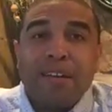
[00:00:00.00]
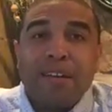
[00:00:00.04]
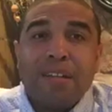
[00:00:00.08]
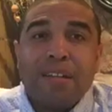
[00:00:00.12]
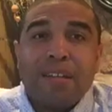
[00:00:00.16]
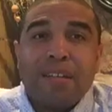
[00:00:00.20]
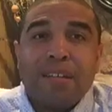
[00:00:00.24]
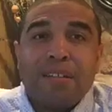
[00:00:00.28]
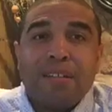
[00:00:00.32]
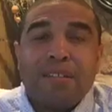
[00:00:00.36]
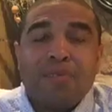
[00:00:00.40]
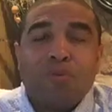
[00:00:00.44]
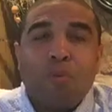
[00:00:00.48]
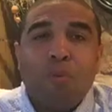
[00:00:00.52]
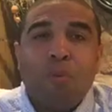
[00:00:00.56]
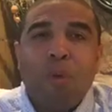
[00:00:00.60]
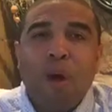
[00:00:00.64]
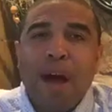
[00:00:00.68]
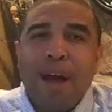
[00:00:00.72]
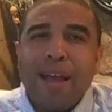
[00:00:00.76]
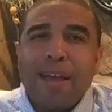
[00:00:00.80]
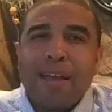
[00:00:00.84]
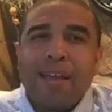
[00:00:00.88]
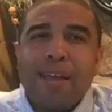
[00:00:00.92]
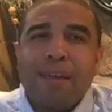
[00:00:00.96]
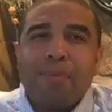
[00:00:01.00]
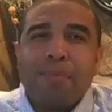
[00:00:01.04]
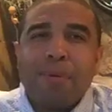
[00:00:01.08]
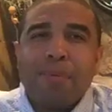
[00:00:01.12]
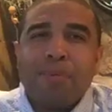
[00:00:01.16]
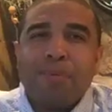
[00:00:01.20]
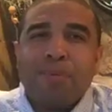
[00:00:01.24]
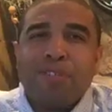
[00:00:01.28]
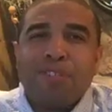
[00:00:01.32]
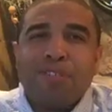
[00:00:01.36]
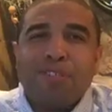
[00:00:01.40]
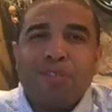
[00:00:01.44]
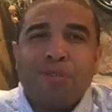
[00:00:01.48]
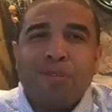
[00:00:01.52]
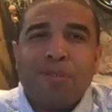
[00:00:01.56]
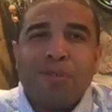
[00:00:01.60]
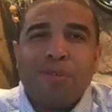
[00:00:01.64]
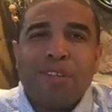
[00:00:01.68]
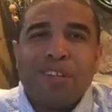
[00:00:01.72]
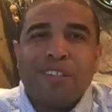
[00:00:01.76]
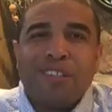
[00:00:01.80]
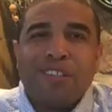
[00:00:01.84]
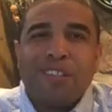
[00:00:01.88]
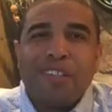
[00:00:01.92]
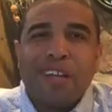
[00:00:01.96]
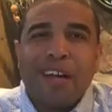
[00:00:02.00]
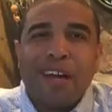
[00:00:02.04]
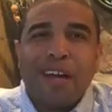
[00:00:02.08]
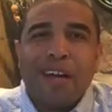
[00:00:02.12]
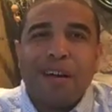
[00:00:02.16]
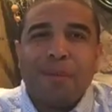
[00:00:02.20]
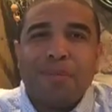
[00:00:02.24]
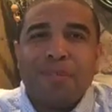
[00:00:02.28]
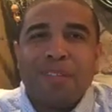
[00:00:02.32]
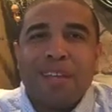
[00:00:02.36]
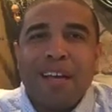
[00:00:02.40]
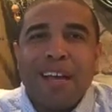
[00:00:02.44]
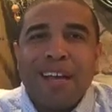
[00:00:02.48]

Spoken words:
It is Why Can't People Just Do Their Jobs?